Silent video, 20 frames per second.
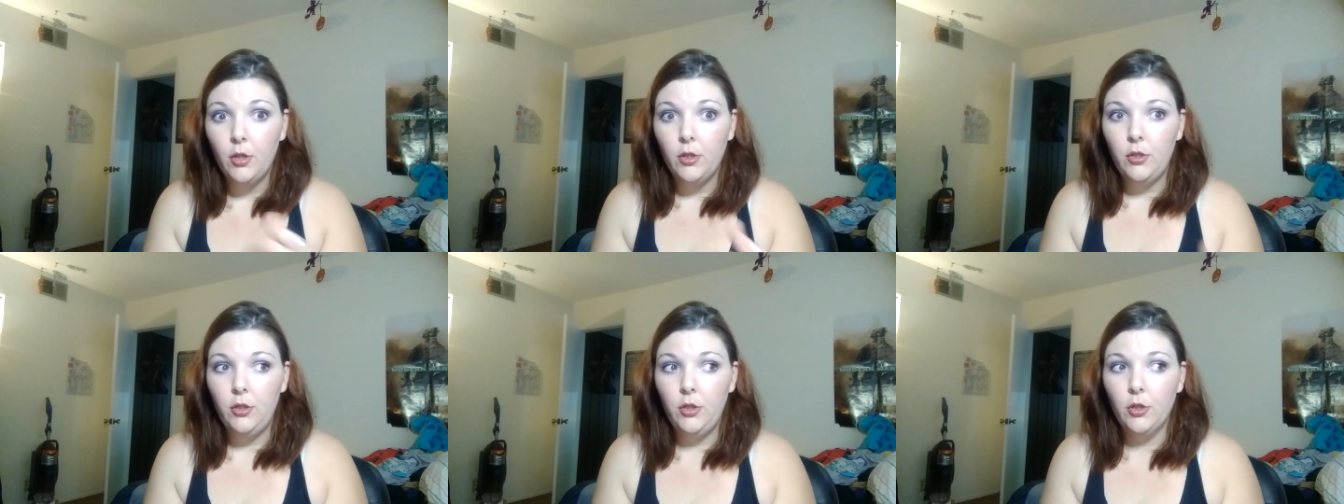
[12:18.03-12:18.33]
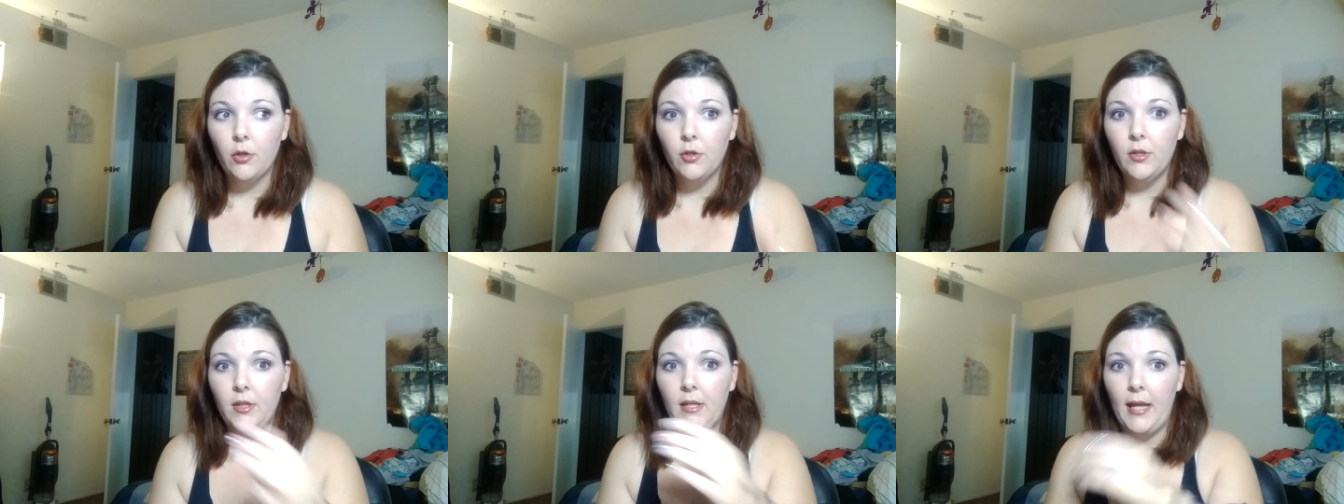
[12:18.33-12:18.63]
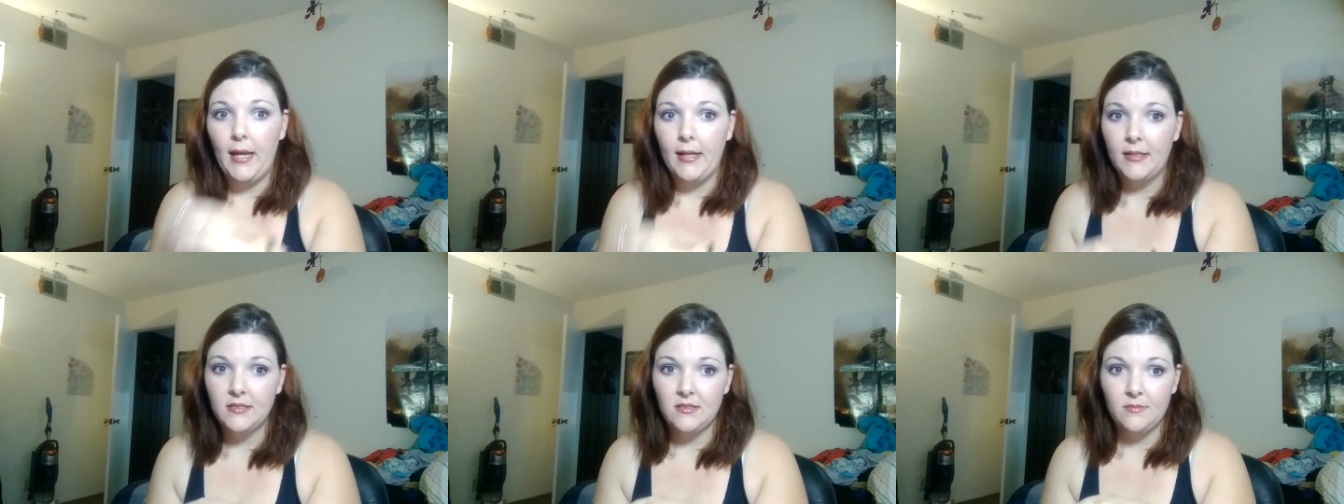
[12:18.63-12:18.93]
your
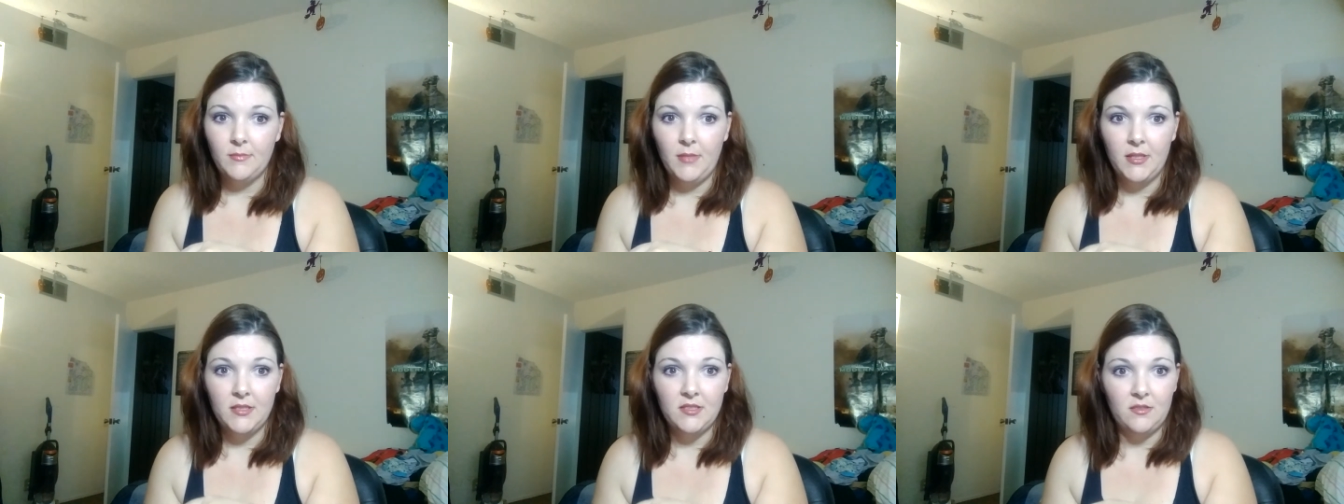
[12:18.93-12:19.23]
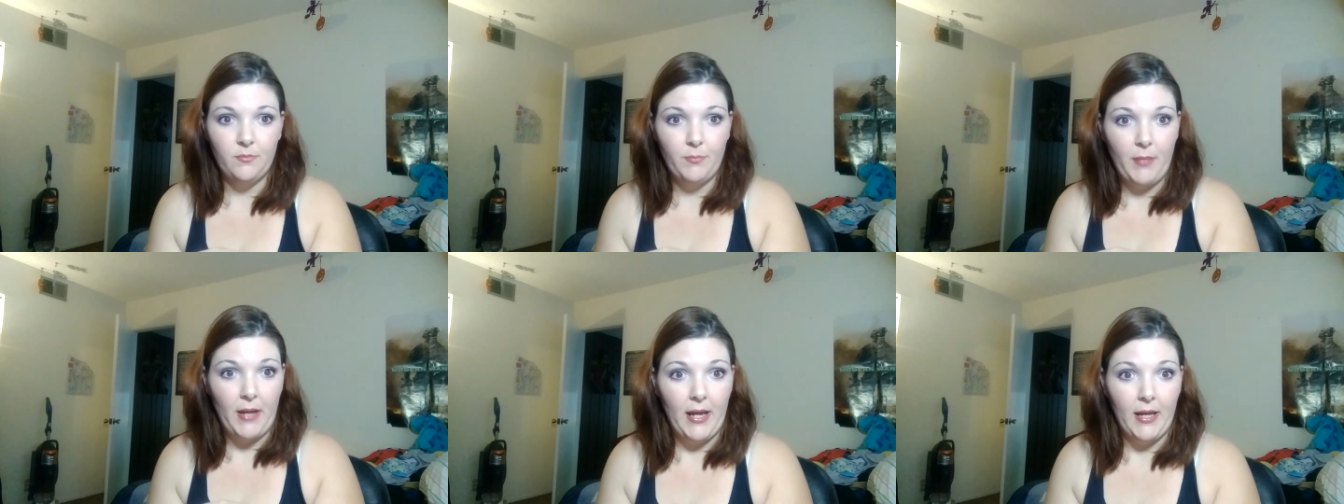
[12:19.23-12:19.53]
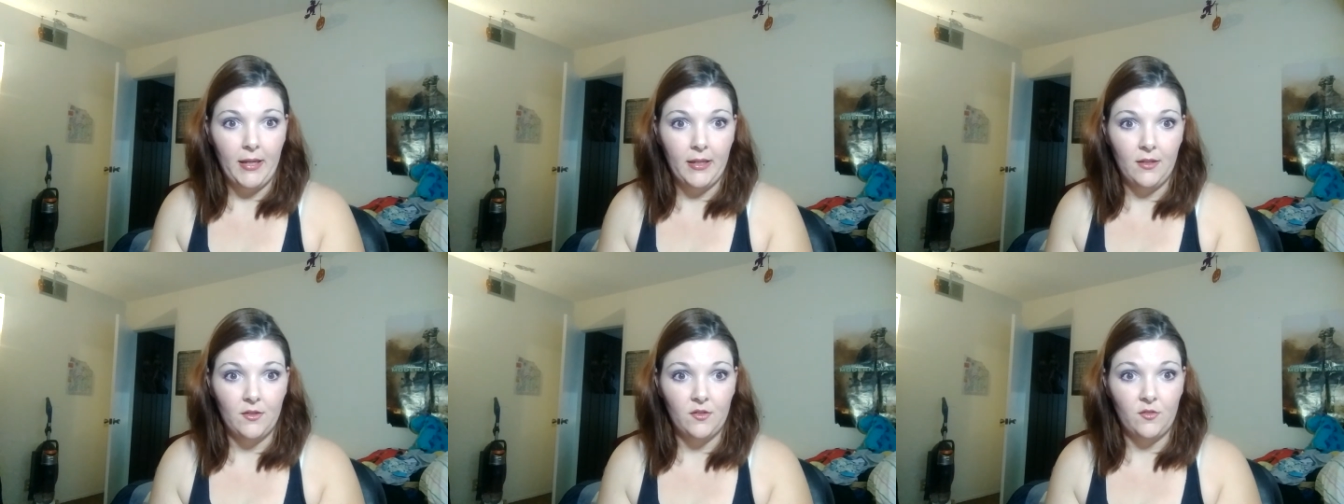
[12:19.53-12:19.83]
next month's
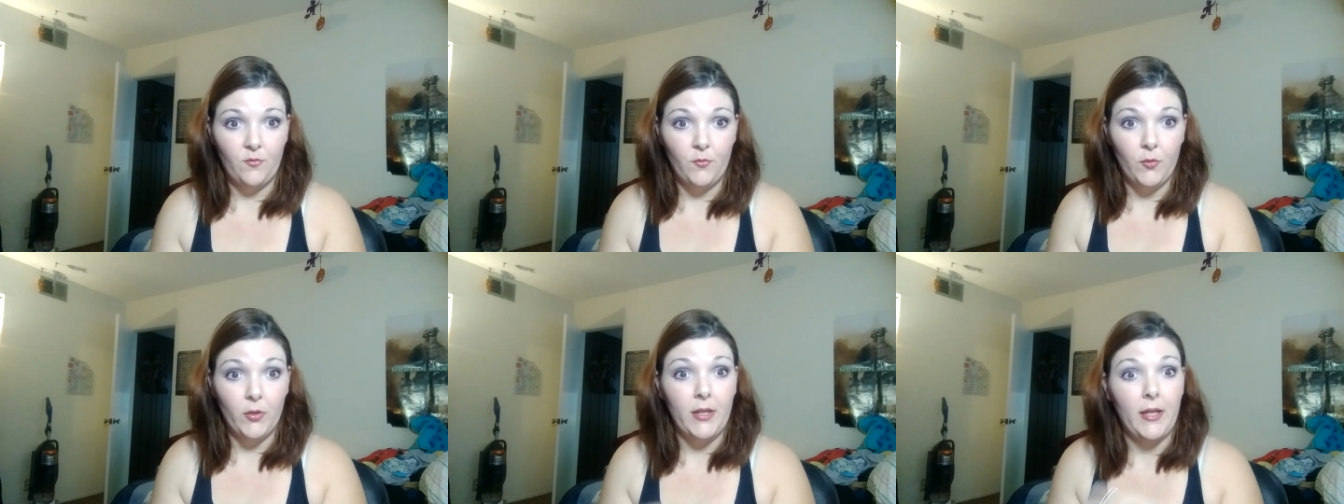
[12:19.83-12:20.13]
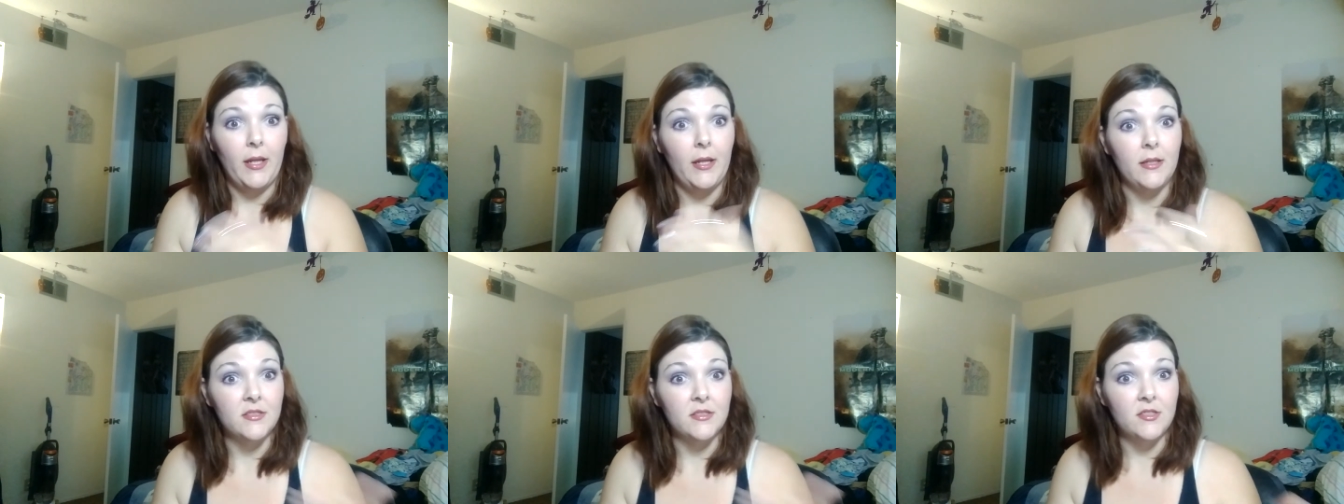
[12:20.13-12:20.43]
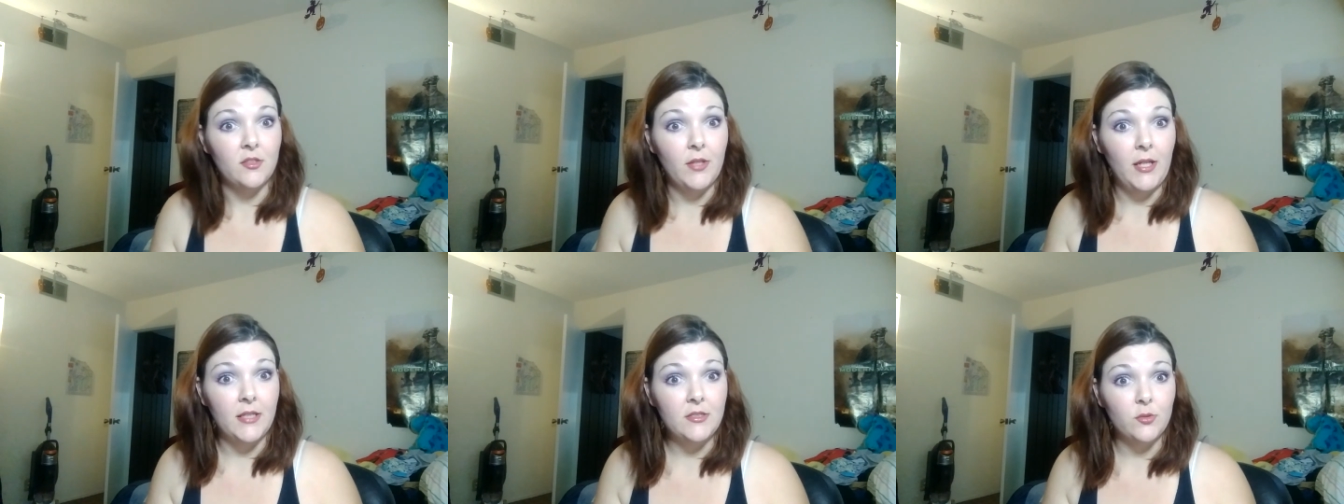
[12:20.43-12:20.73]
bag is free.
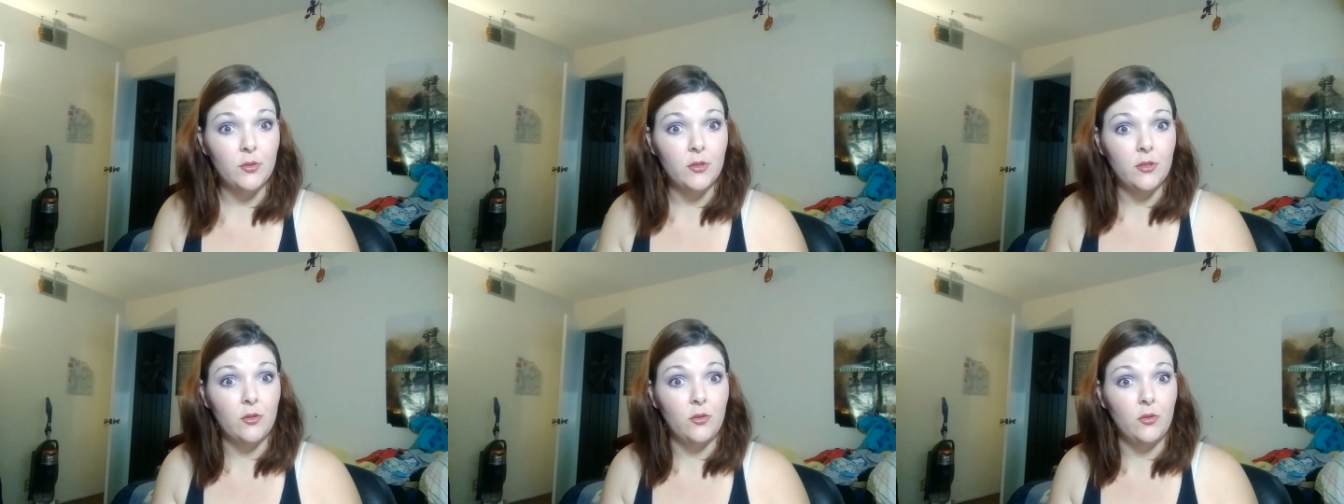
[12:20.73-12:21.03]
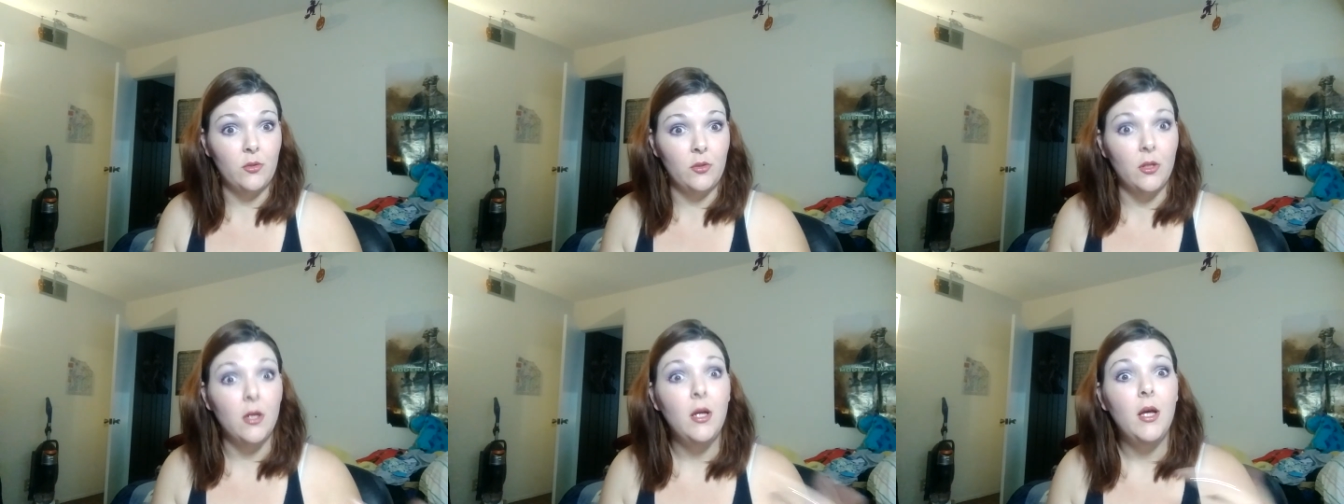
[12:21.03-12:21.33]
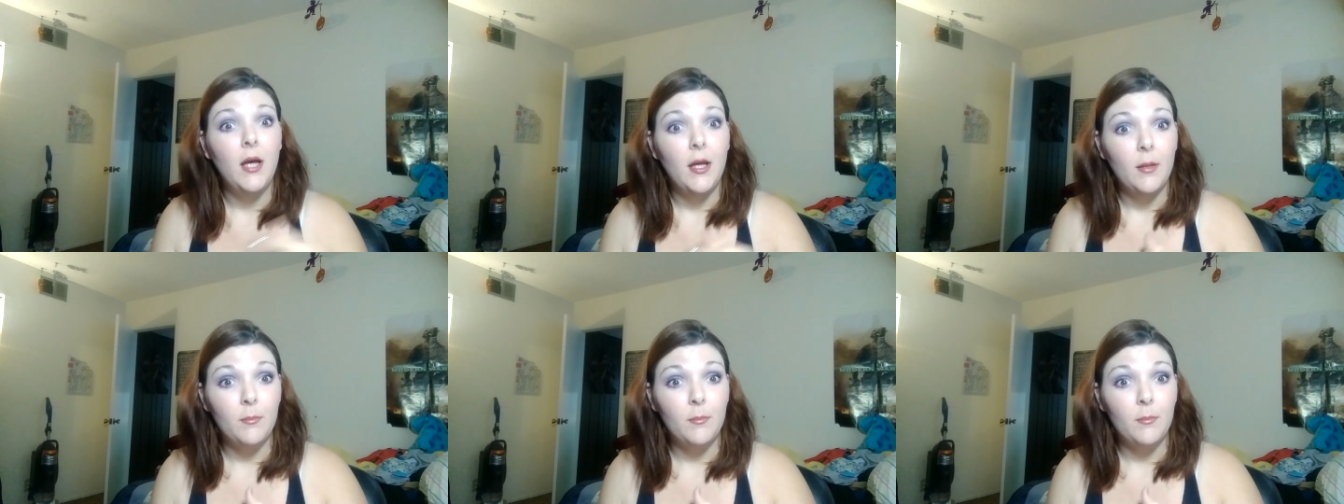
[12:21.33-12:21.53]
So that's really cool.